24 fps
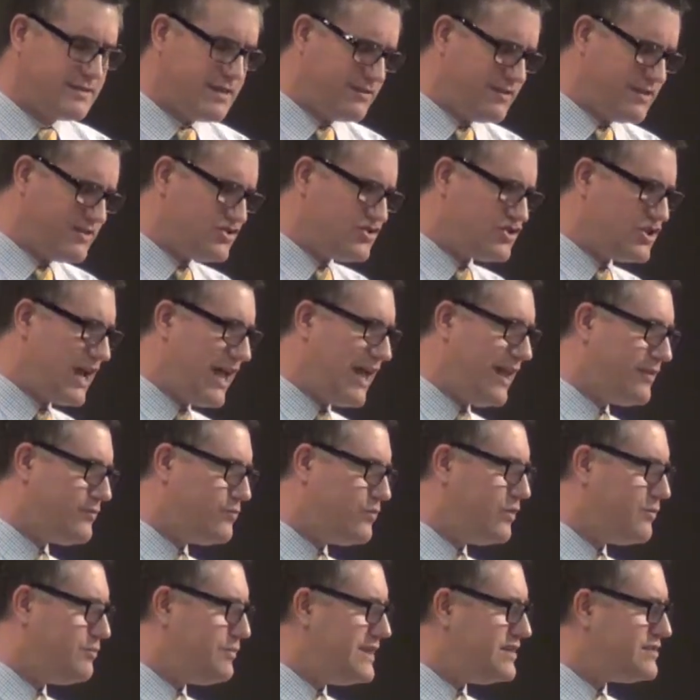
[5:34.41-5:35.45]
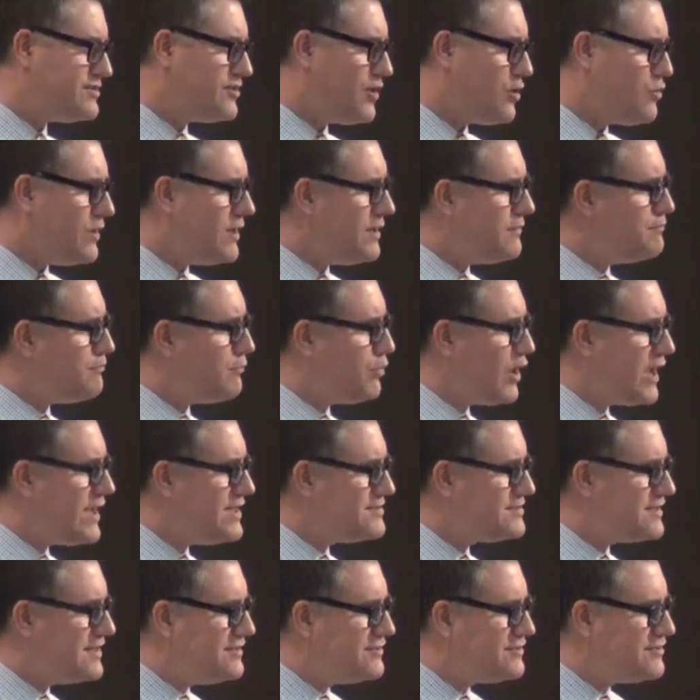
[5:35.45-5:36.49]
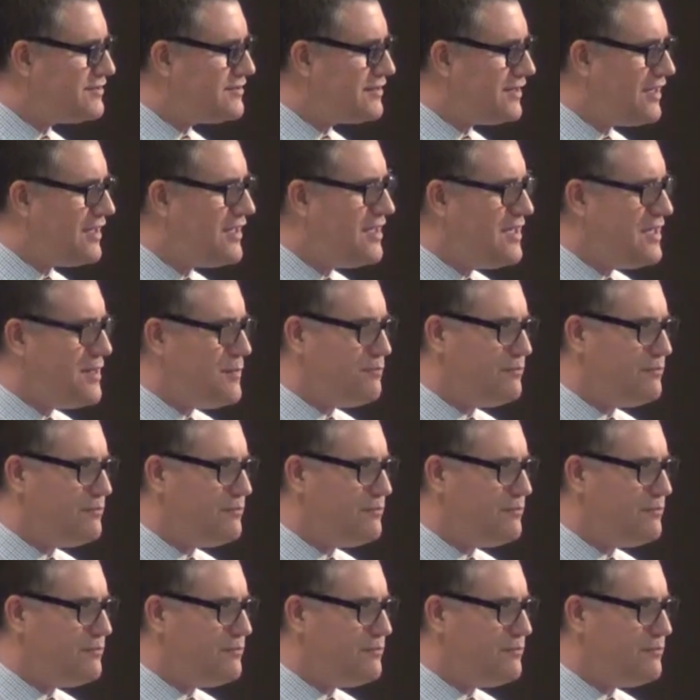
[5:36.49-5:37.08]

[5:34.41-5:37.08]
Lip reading: that this child would be so embracing to the